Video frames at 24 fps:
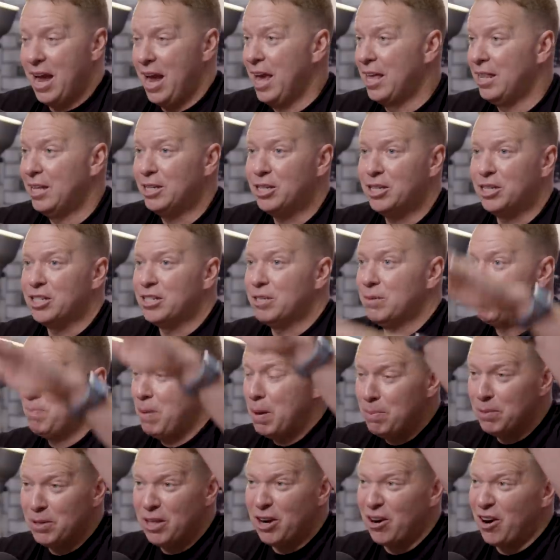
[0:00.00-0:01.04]
and it's just
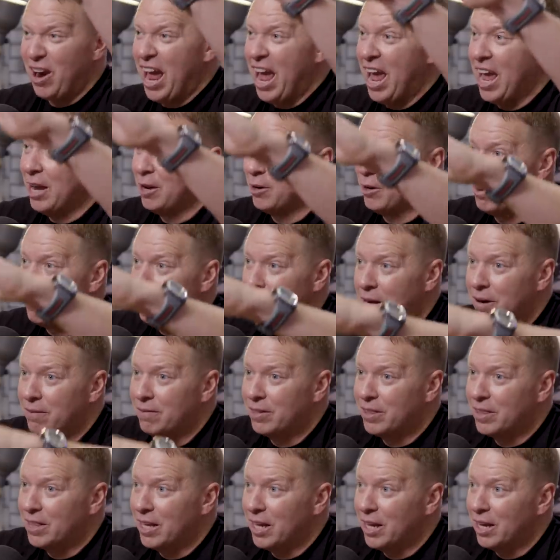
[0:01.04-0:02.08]
people that are angry about
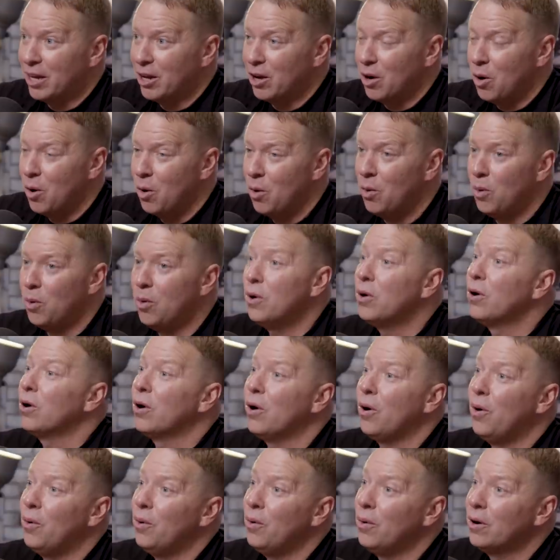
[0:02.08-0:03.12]
everything.
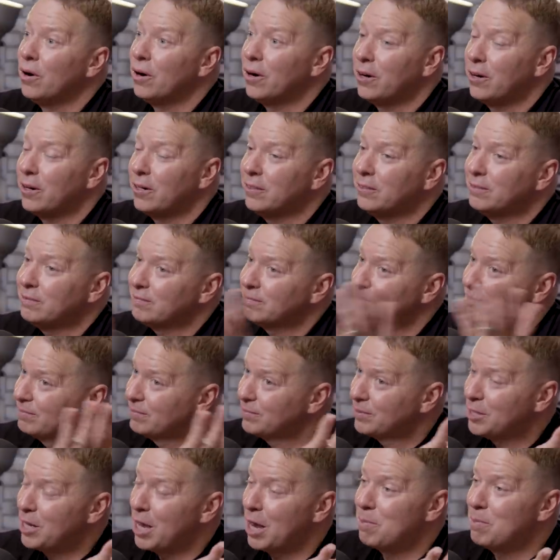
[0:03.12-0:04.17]
Or or
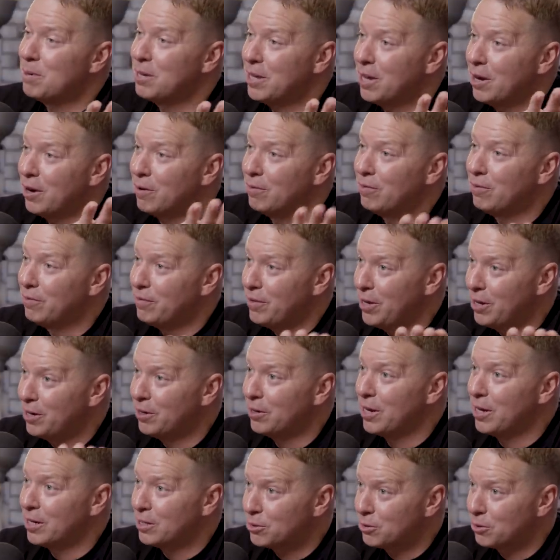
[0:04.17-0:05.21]
you got to be careful of
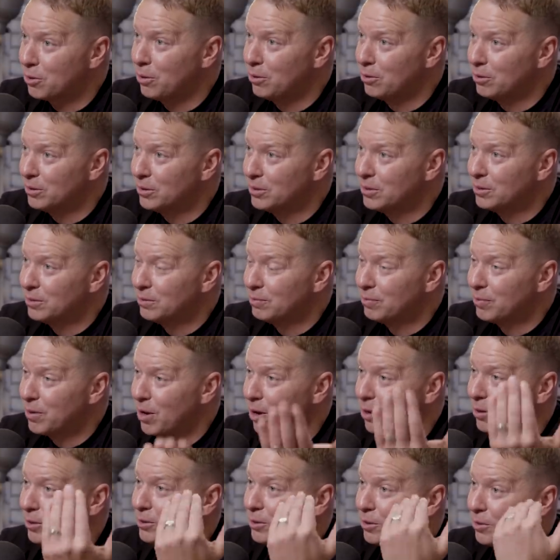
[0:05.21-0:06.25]
internet trolls.
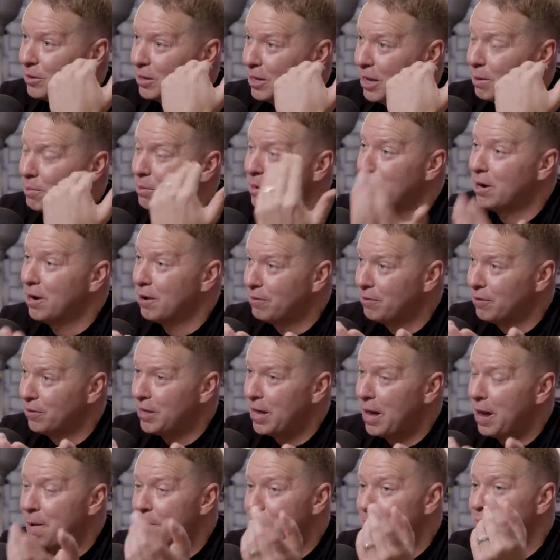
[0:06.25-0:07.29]
Also, you got to be careful of
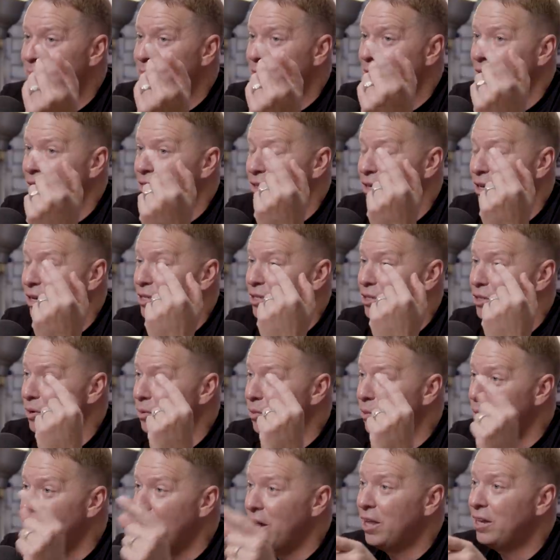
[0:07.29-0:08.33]
that because
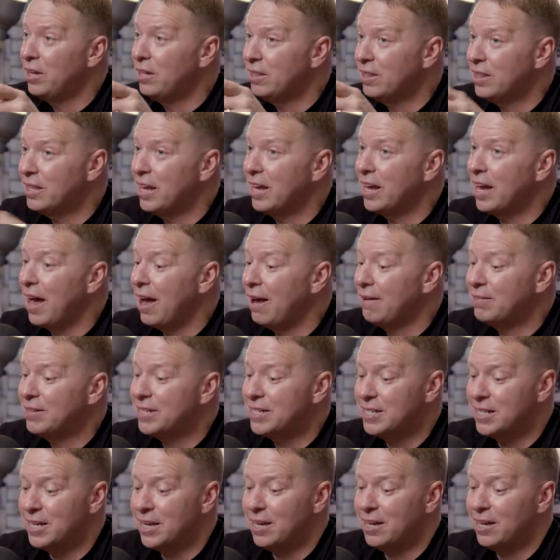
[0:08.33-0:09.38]
the one thing I've
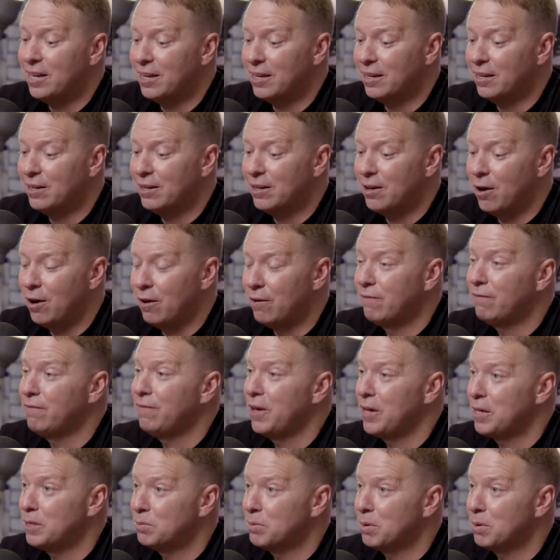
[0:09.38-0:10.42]
seen on
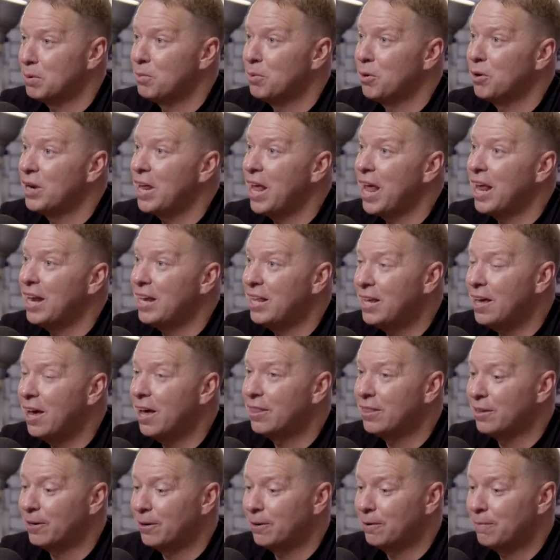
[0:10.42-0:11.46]
Facebook more than any
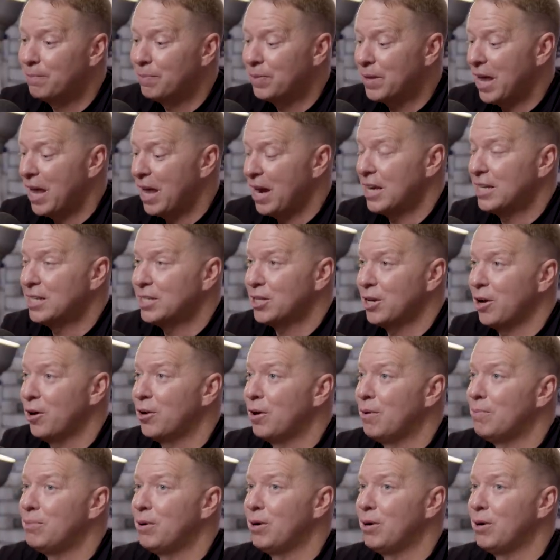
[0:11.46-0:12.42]
other, and I saw it on